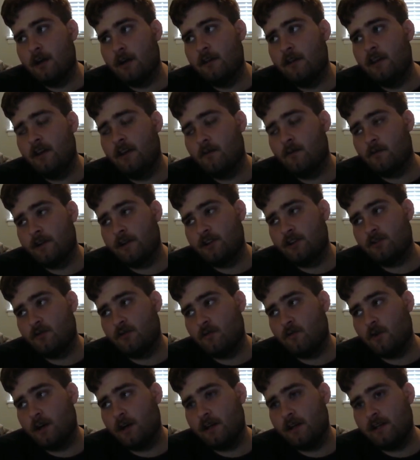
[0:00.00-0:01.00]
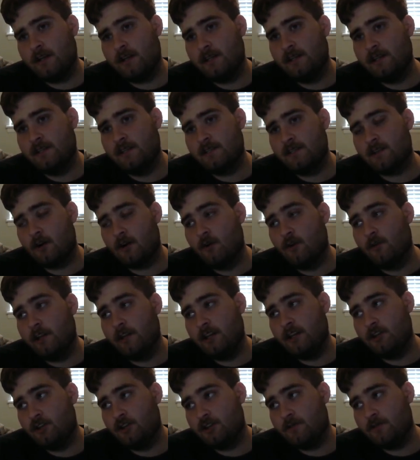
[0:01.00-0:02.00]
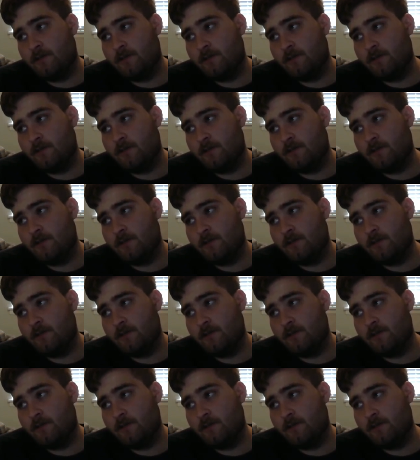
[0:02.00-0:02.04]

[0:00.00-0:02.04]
The original one is only in